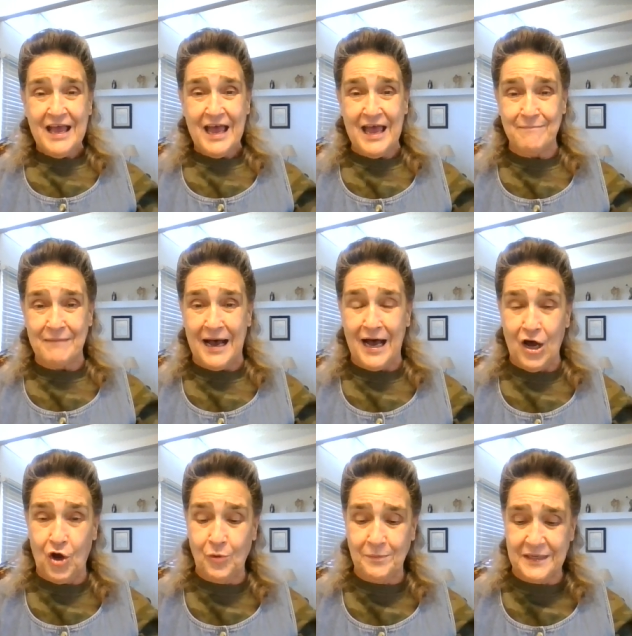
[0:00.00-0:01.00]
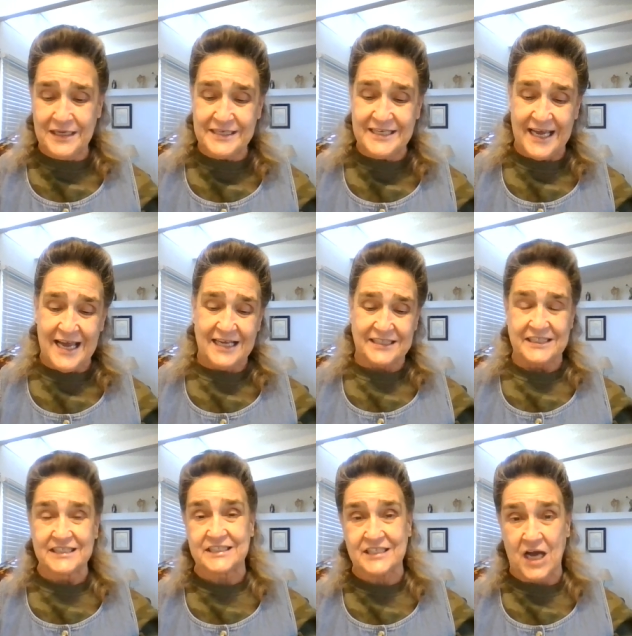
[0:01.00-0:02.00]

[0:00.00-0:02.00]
And my opening text is